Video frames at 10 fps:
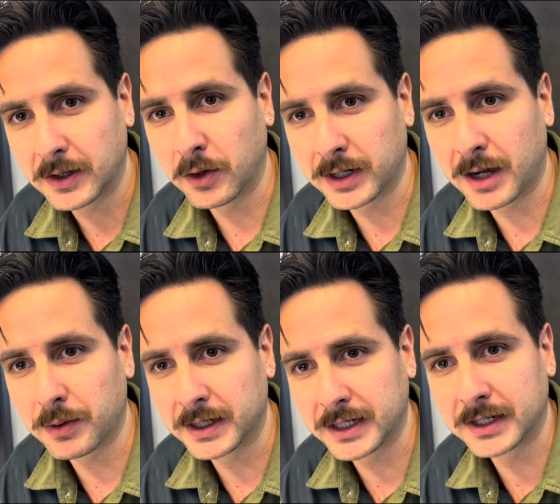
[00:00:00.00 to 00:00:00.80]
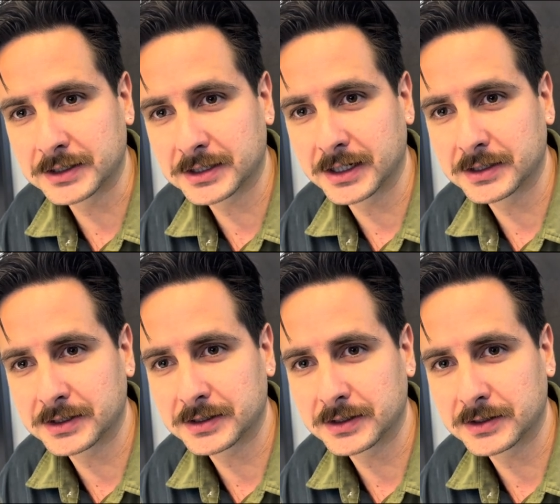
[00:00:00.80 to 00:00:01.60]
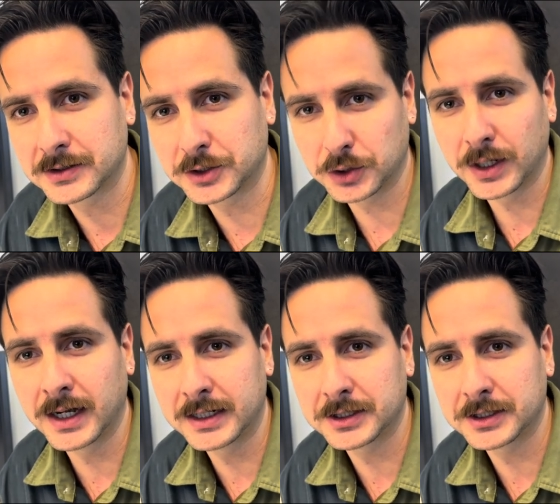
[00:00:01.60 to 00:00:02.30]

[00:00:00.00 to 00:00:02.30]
on our youngsters too early.